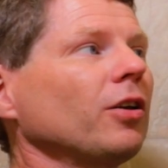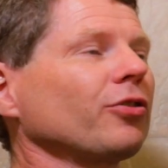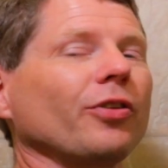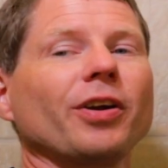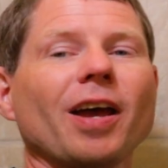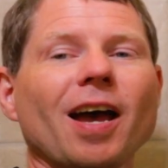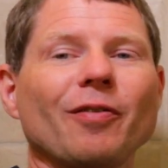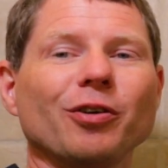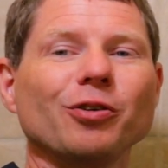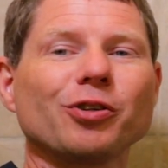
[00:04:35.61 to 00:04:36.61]
So there you have
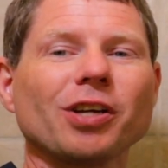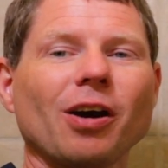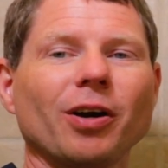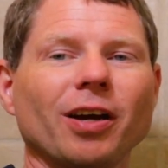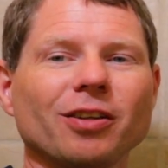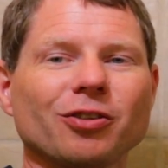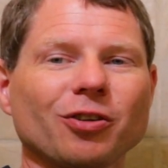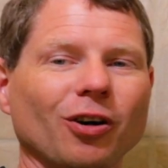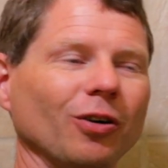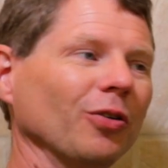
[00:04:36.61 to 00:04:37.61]
it, new shower head
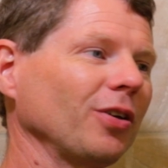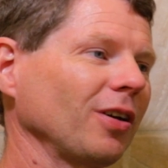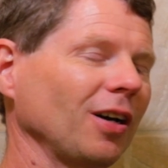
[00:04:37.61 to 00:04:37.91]
installed.